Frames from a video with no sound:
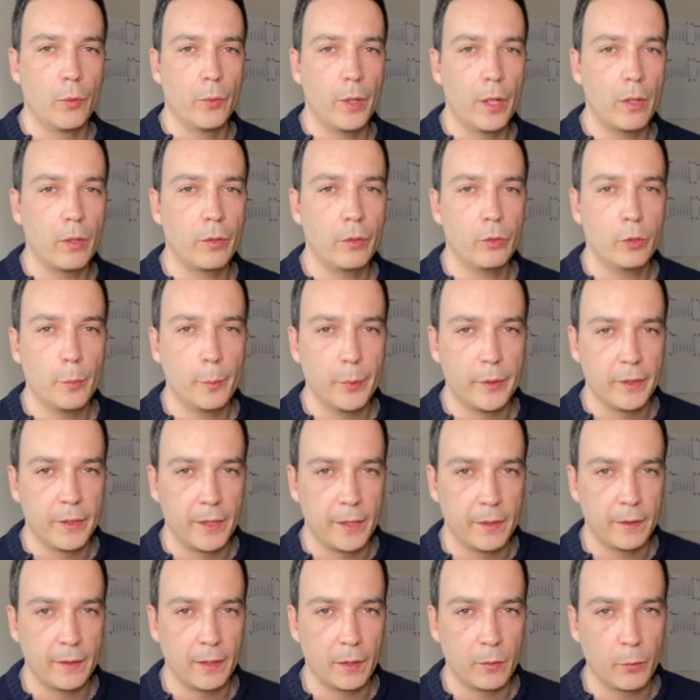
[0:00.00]
We are going to
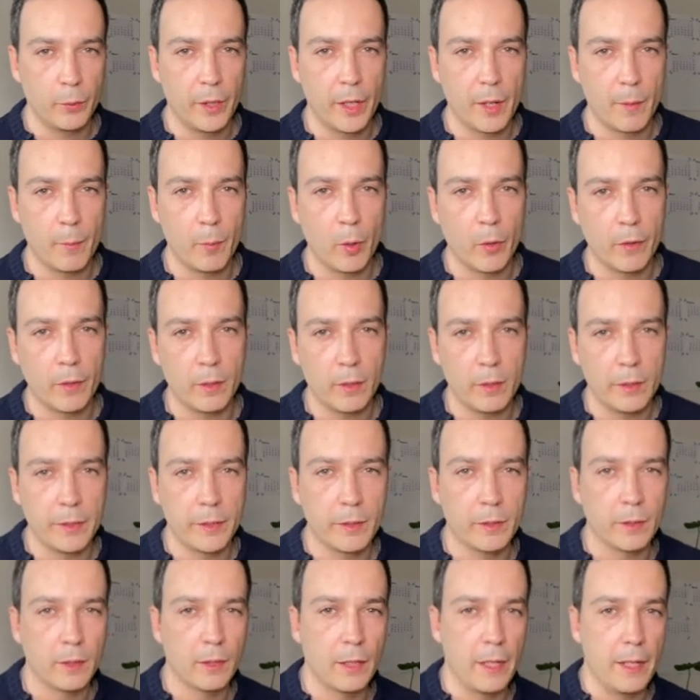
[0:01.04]
pretend that we are
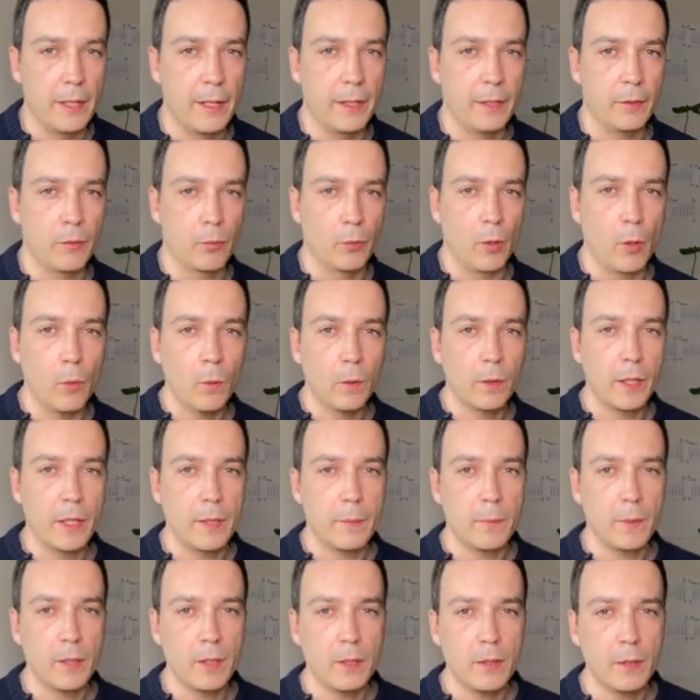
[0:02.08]
modeling a role
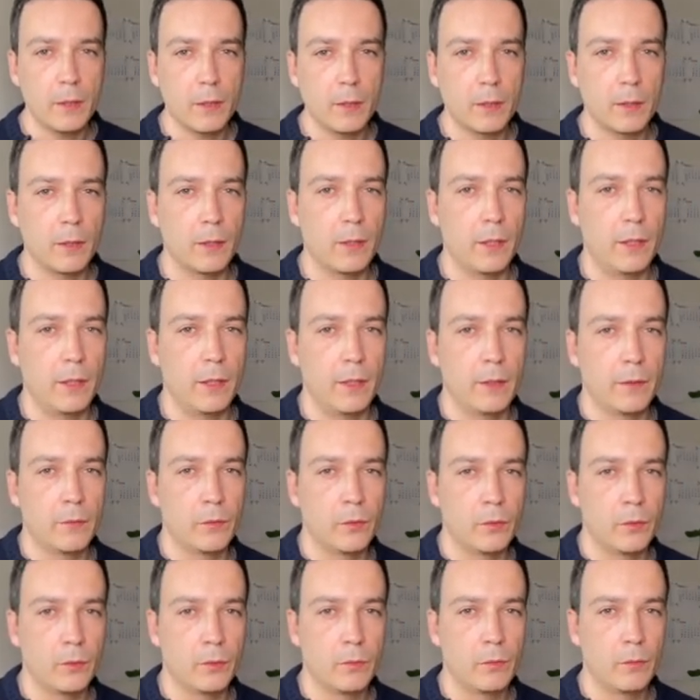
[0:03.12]
game here,
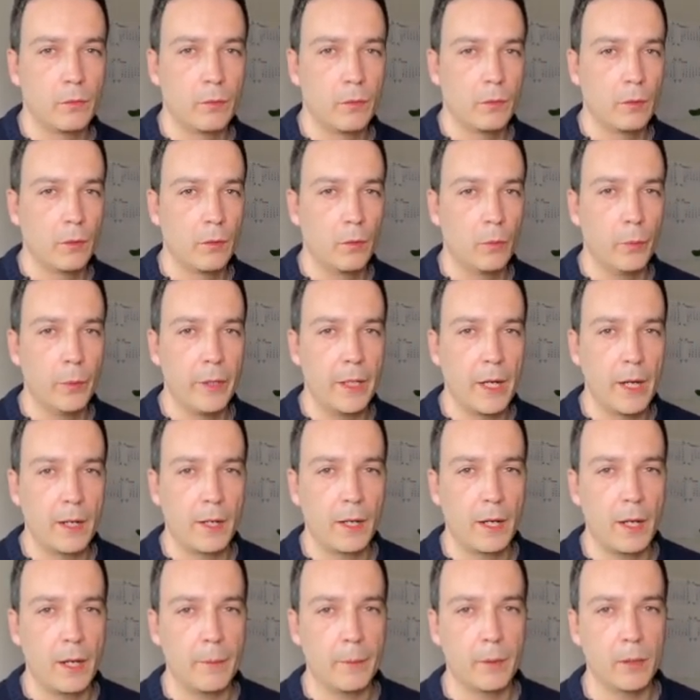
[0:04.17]
and we
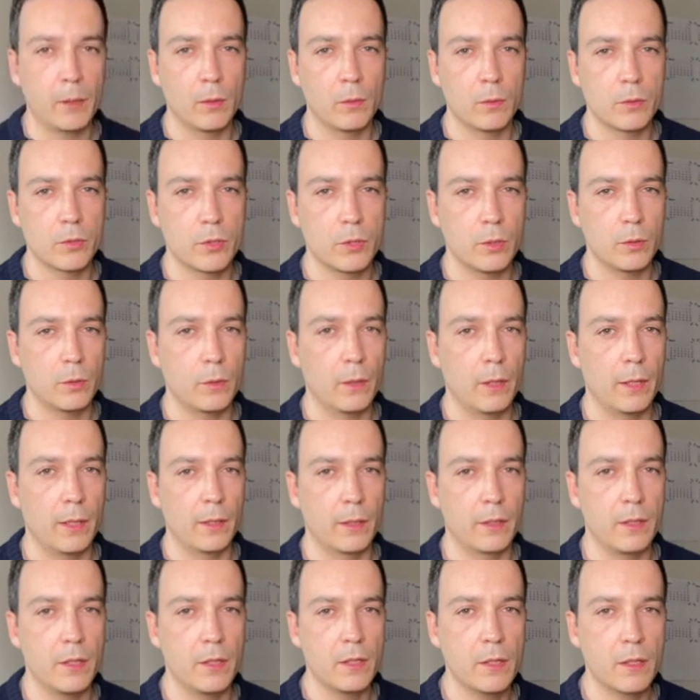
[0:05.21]
are having also
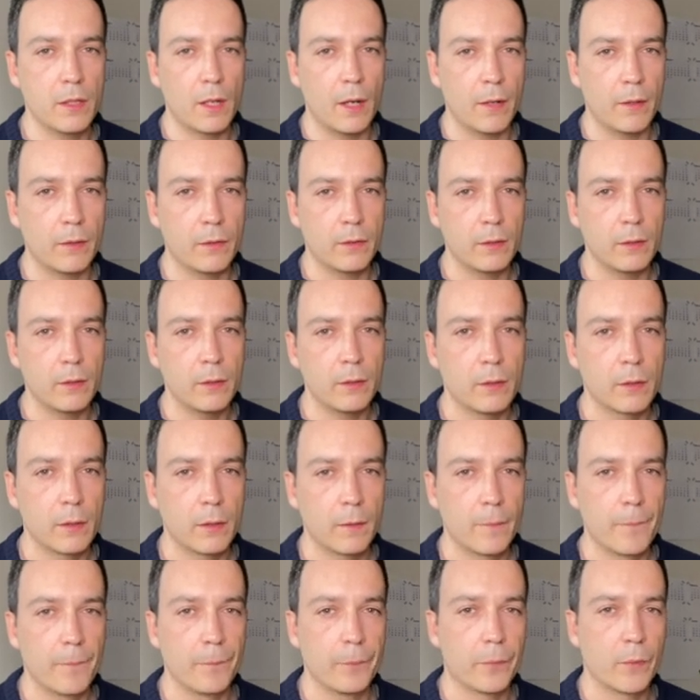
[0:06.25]
a king character.
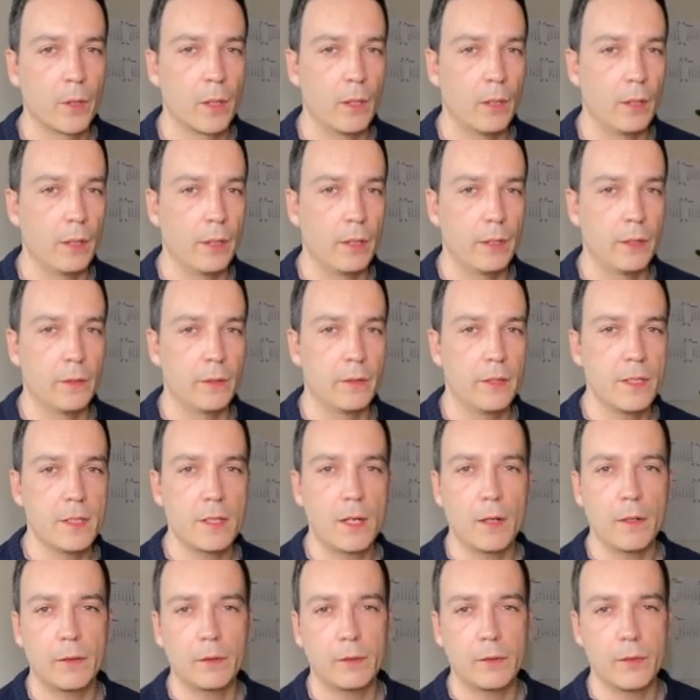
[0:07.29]
And
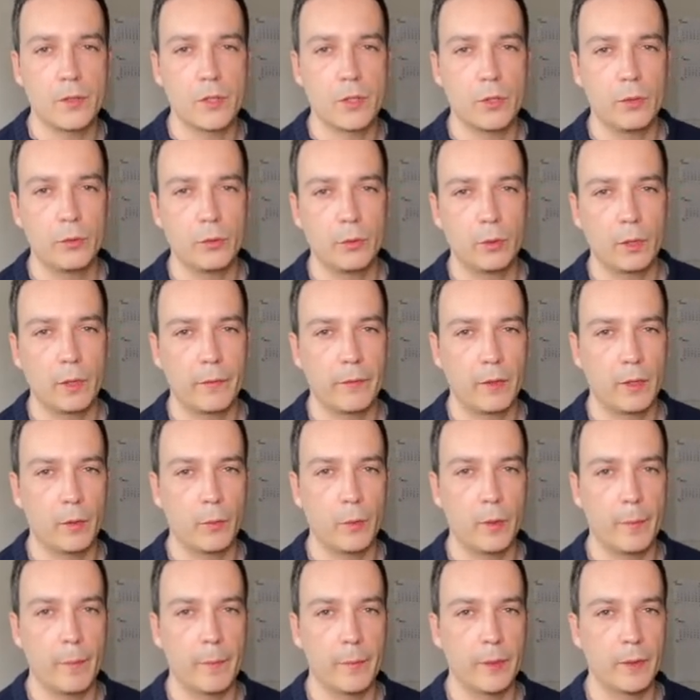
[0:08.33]
this character is going to have an
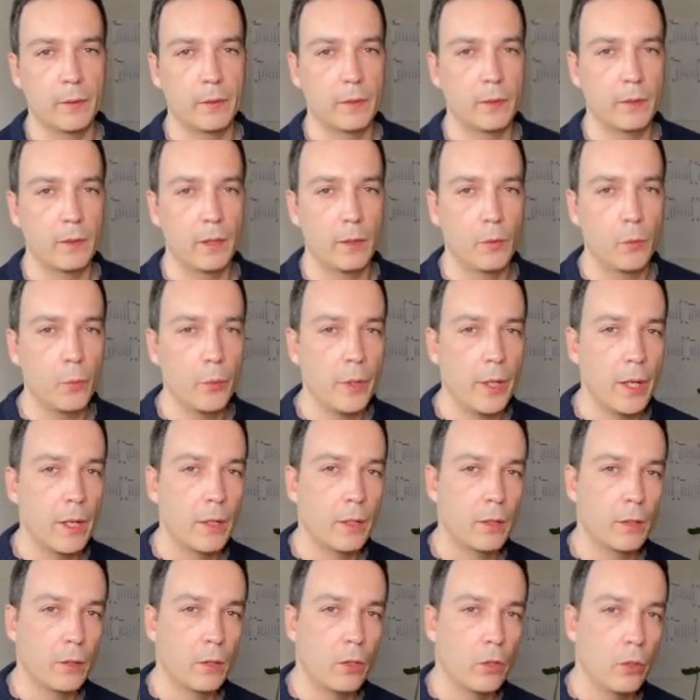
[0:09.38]
equipment, and we
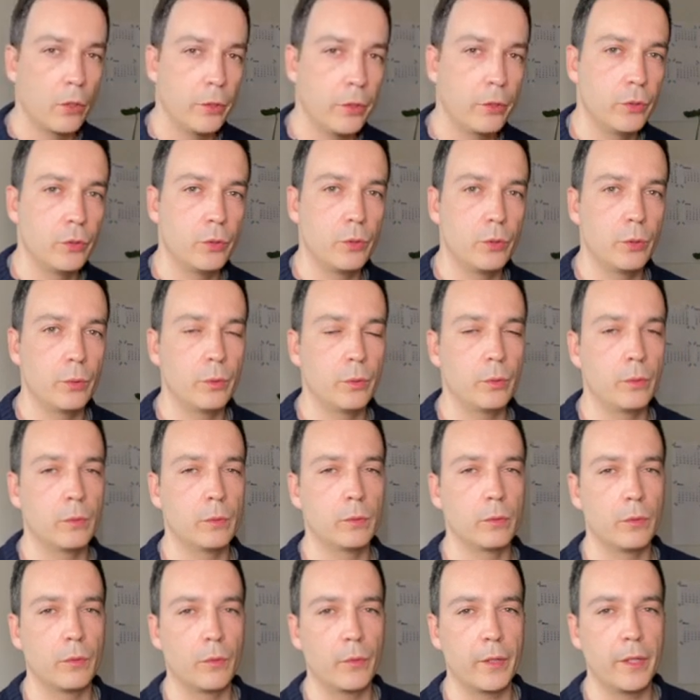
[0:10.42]
are going
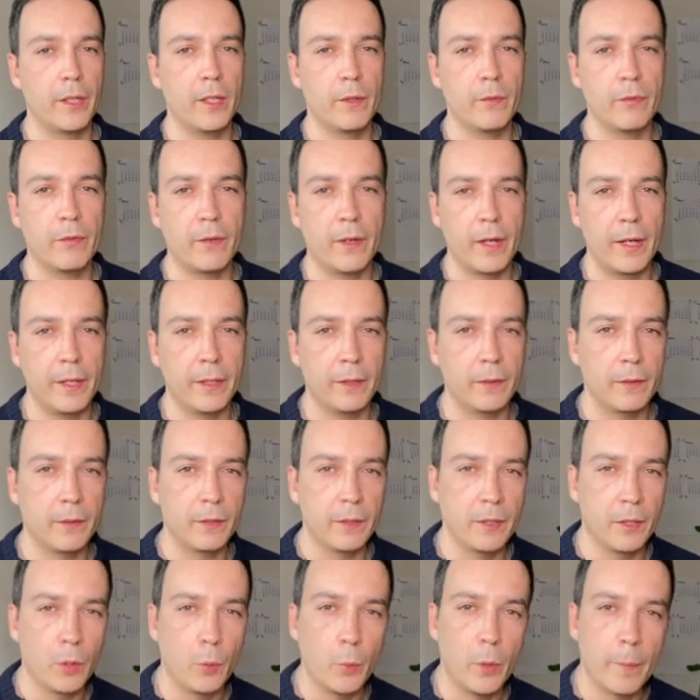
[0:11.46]
to
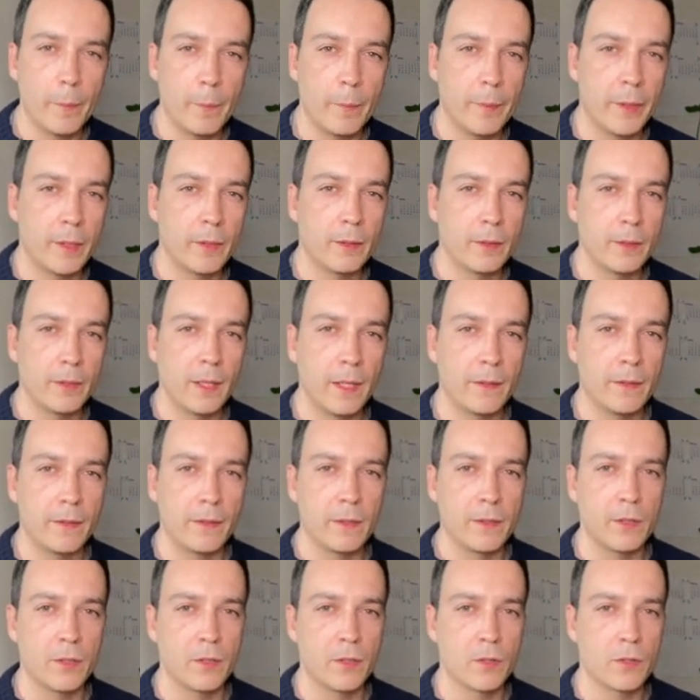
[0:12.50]
redefine the equipment that
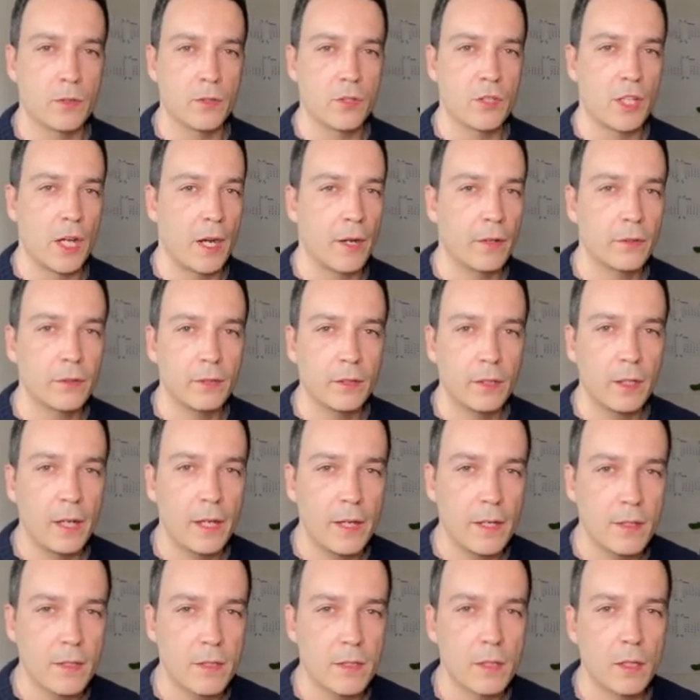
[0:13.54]
the character
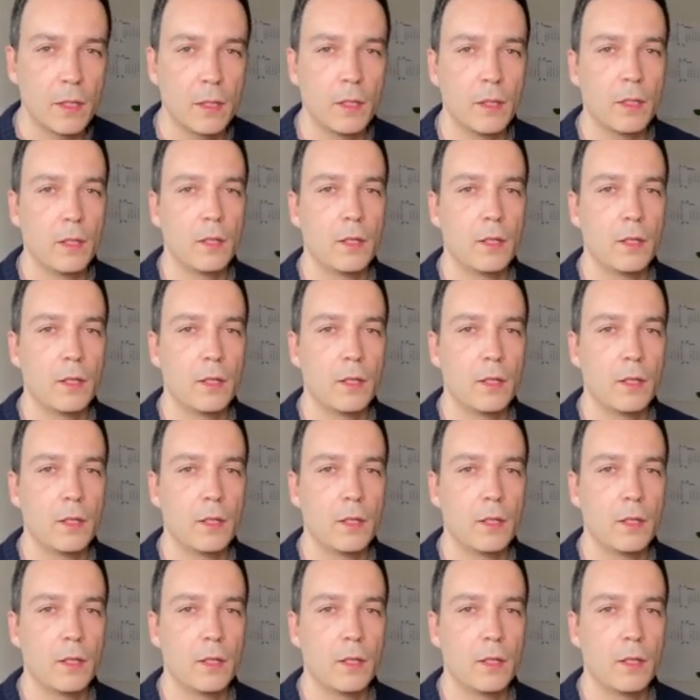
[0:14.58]
has